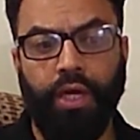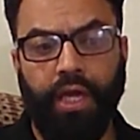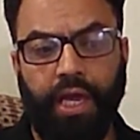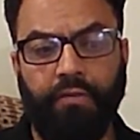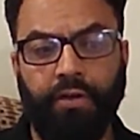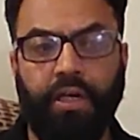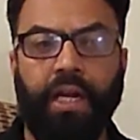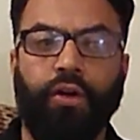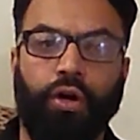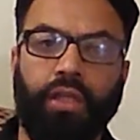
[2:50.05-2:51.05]
hayward
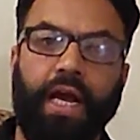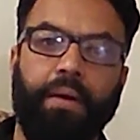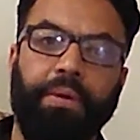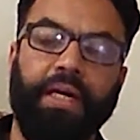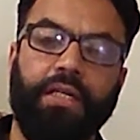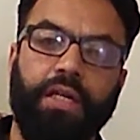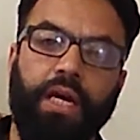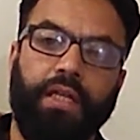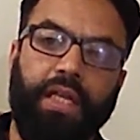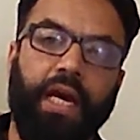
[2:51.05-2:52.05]
and all that, because
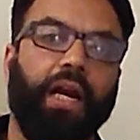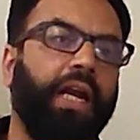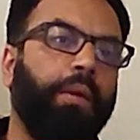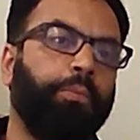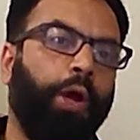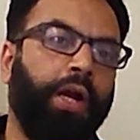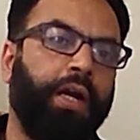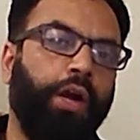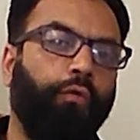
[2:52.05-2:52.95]
they are unemployed.